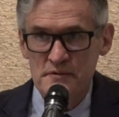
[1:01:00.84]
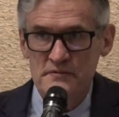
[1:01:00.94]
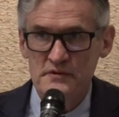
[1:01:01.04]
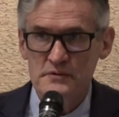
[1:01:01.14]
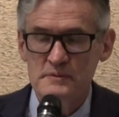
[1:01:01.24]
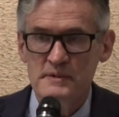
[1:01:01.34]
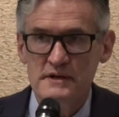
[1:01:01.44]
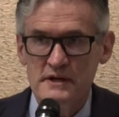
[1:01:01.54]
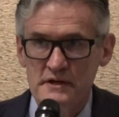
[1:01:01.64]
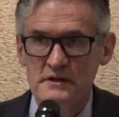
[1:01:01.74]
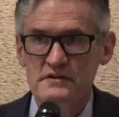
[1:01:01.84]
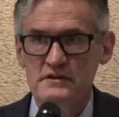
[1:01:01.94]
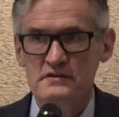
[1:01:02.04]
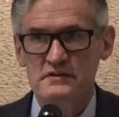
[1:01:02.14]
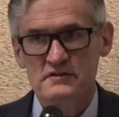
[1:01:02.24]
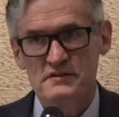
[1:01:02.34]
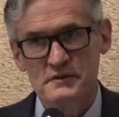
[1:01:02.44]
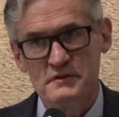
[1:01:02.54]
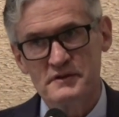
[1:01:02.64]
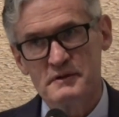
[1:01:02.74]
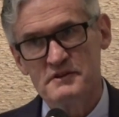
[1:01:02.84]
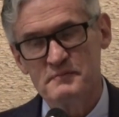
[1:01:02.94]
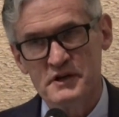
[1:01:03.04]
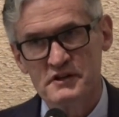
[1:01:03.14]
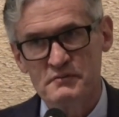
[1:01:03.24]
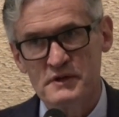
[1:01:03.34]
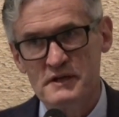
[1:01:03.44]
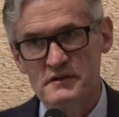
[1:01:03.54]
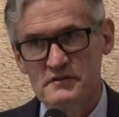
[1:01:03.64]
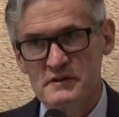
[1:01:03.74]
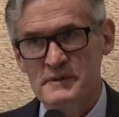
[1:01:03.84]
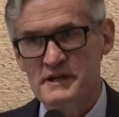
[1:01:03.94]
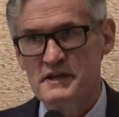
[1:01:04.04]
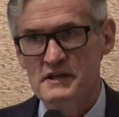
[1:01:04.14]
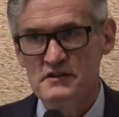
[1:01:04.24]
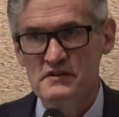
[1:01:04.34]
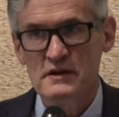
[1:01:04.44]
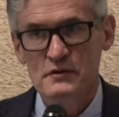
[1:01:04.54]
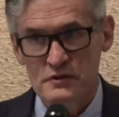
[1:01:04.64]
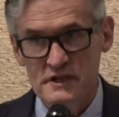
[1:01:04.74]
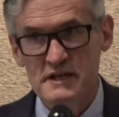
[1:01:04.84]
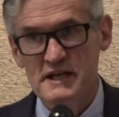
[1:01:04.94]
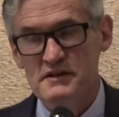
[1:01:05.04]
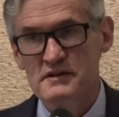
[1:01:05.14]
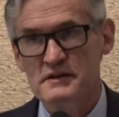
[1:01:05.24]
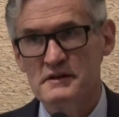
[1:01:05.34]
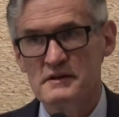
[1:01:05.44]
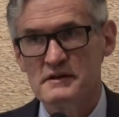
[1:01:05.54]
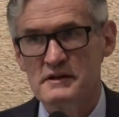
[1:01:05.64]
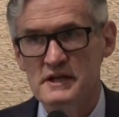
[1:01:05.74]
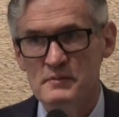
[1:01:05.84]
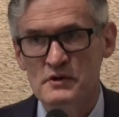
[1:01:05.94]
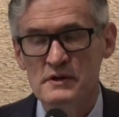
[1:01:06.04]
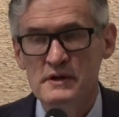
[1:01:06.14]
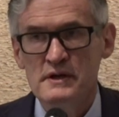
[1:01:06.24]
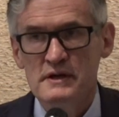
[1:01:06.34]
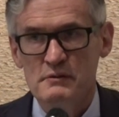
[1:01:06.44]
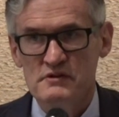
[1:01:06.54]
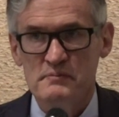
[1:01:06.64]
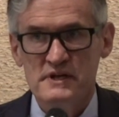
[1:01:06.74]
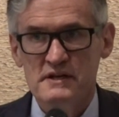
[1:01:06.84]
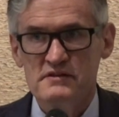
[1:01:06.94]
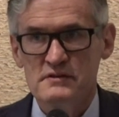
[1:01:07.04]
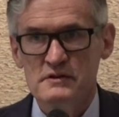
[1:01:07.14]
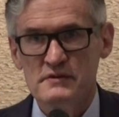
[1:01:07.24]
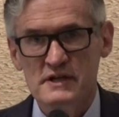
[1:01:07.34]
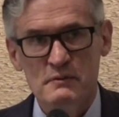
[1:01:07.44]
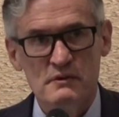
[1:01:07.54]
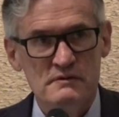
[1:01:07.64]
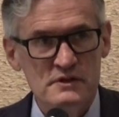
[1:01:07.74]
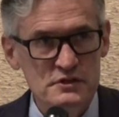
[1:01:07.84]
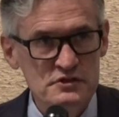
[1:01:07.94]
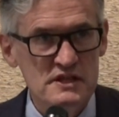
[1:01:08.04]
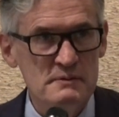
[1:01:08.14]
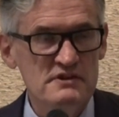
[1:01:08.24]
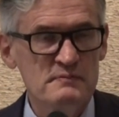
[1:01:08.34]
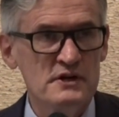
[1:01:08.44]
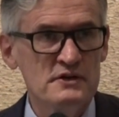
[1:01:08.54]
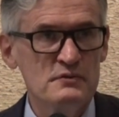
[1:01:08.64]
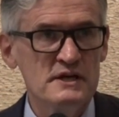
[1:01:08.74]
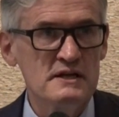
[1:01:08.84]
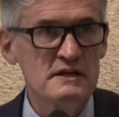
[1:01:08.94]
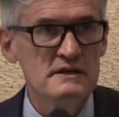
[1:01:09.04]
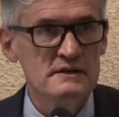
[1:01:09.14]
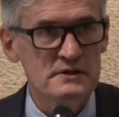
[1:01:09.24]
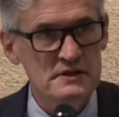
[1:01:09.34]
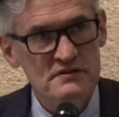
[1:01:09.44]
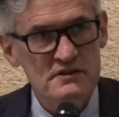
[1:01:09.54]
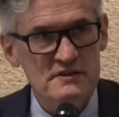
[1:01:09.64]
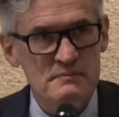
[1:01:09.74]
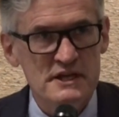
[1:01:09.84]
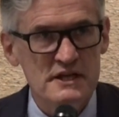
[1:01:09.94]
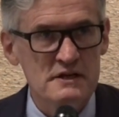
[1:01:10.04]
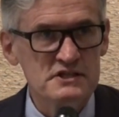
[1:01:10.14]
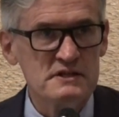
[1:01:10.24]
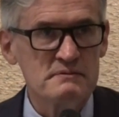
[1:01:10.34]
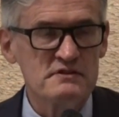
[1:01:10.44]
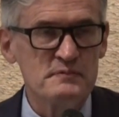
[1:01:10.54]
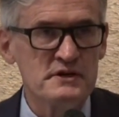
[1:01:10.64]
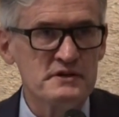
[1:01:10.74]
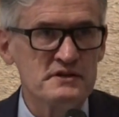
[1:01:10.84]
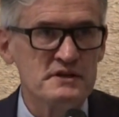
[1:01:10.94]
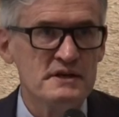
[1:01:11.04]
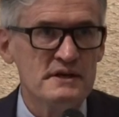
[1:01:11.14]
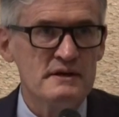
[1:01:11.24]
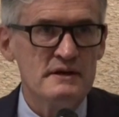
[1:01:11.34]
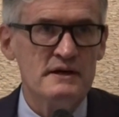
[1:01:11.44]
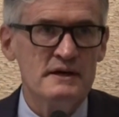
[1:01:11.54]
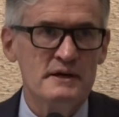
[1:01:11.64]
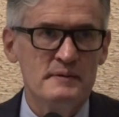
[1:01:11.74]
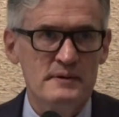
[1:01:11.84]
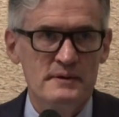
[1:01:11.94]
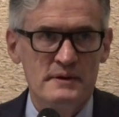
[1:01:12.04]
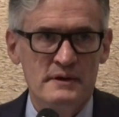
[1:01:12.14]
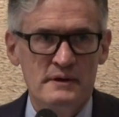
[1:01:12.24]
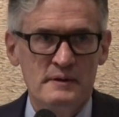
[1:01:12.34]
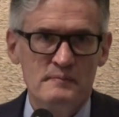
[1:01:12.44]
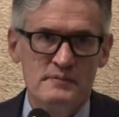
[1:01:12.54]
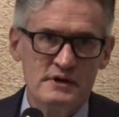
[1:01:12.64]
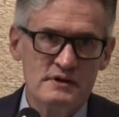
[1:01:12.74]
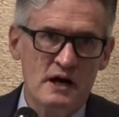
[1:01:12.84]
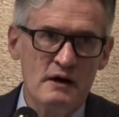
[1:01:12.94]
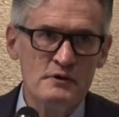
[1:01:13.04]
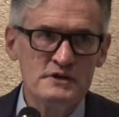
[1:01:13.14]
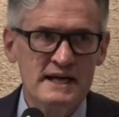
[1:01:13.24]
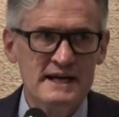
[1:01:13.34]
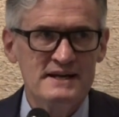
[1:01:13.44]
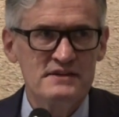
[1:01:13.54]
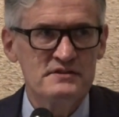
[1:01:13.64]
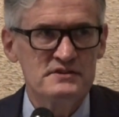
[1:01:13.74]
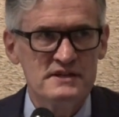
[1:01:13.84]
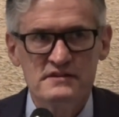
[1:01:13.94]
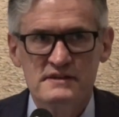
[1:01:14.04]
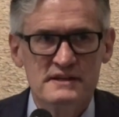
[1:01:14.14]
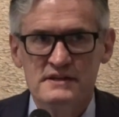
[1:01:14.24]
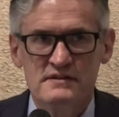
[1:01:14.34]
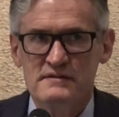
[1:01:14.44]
own view about other diseases. Synovial responds well. You saw my case who did get chemo. He was a big synovial. They will usually respond well. You did see some radiologic response. But our own data suggests that